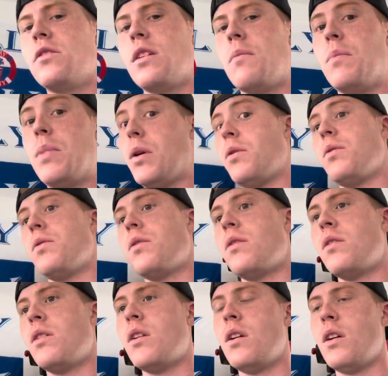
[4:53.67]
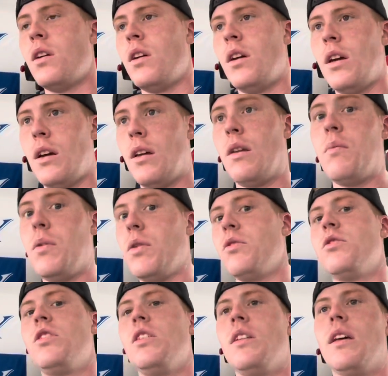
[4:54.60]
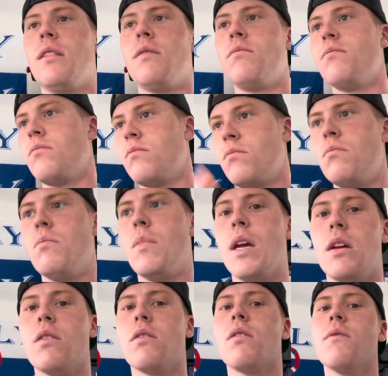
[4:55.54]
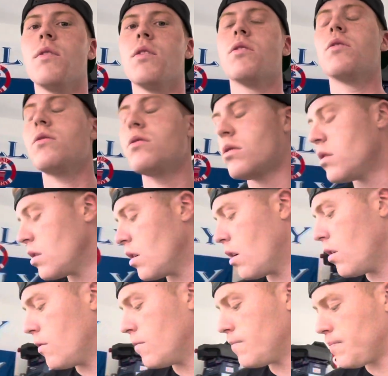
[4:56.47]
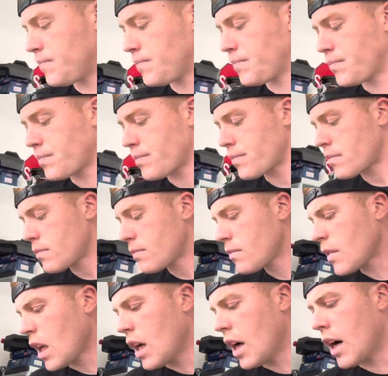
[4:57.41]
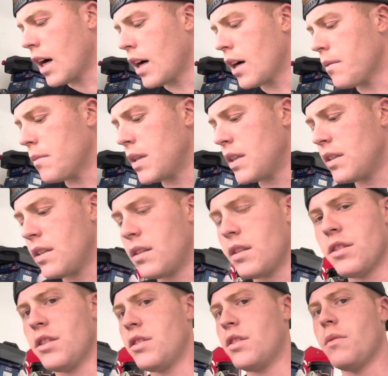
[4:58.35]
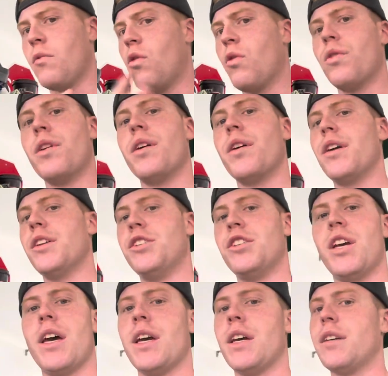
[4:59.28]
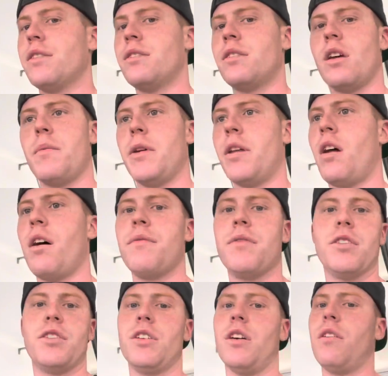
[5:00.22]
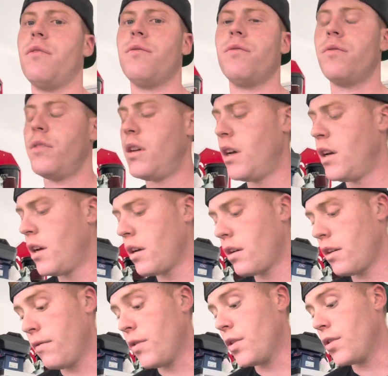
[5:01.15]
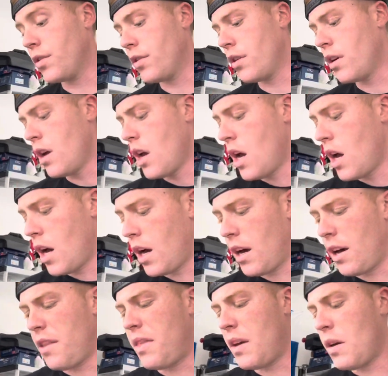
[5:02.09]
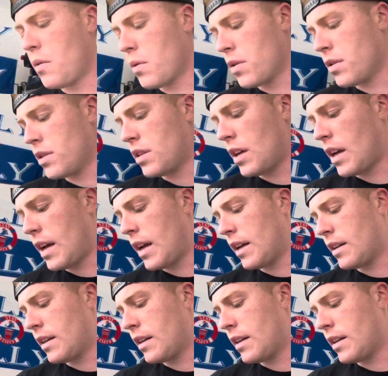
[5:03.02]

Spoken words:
that build and a build sheet that make your converter. So this isn't just some ordinary Jag Summit off-the-shelf converter. There was a